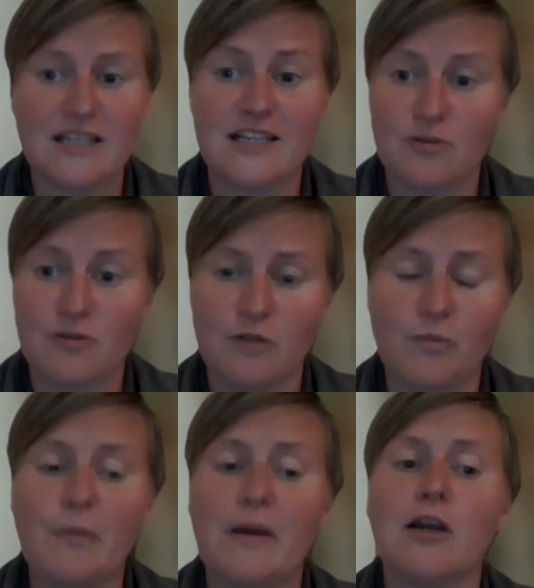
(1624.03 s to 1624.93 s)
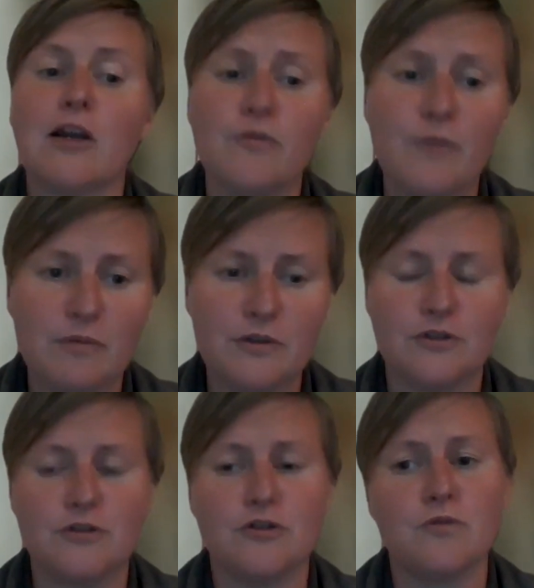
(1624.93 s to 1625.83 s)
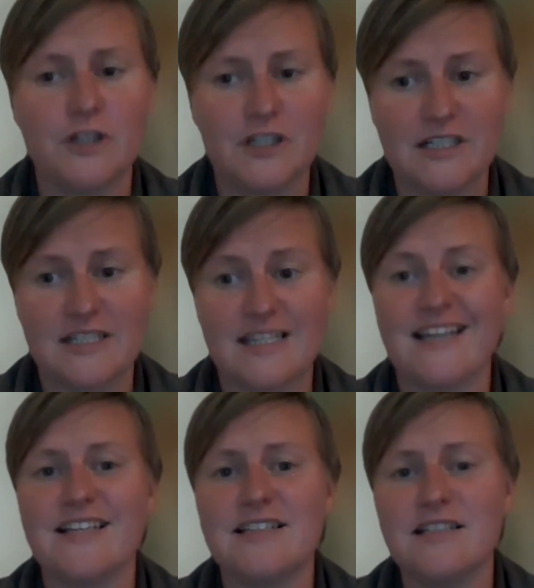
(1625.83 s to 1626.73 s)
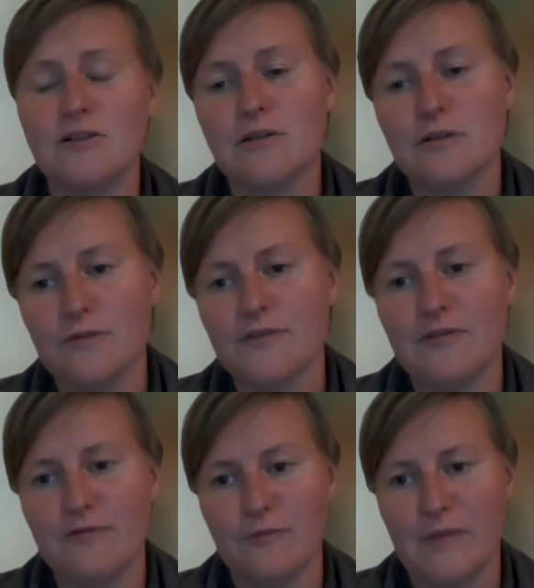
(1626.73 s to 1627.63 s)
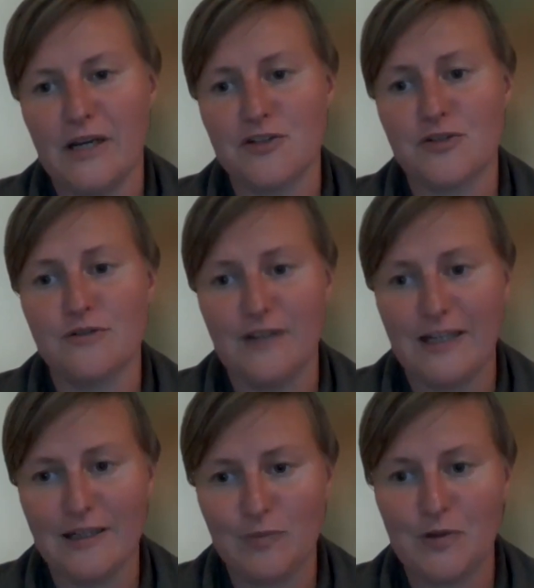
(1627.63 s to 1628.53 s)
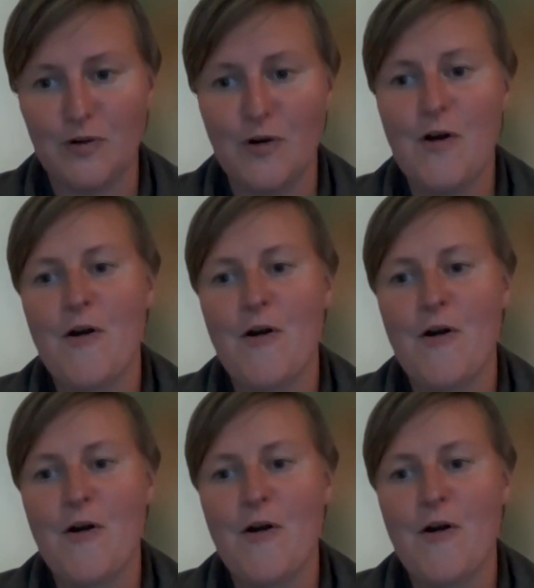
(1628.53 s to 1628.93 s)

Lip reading: There's quite a lot of people don't know what it is. There isn't a lot of information available.